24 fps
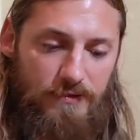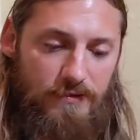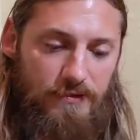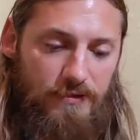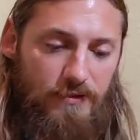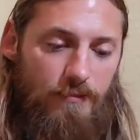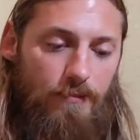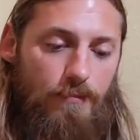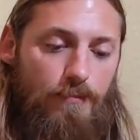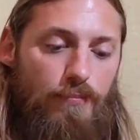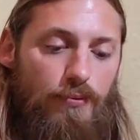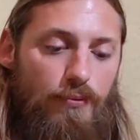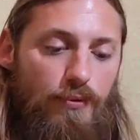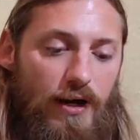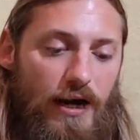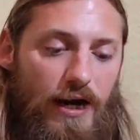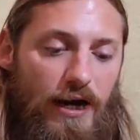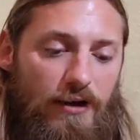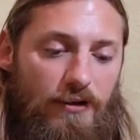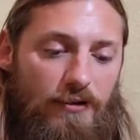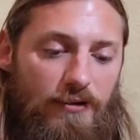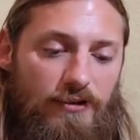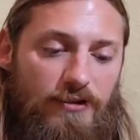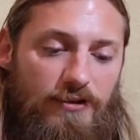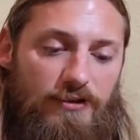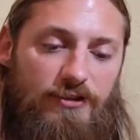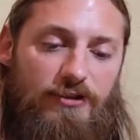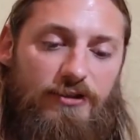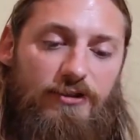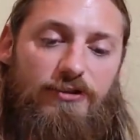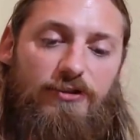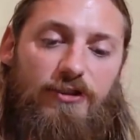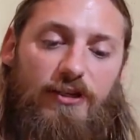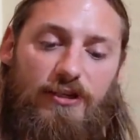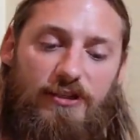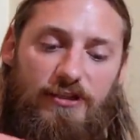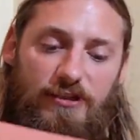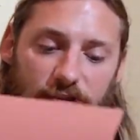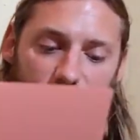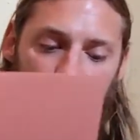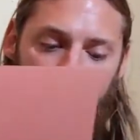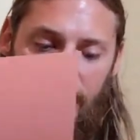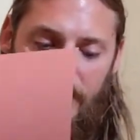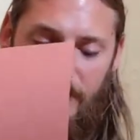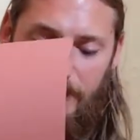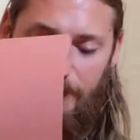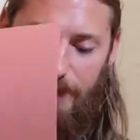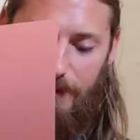some brown construction
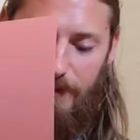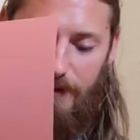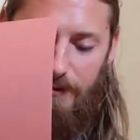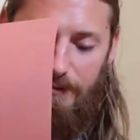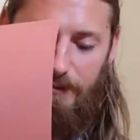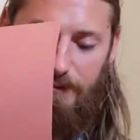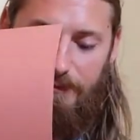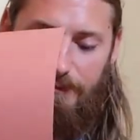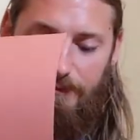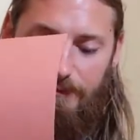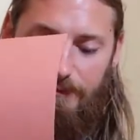paper,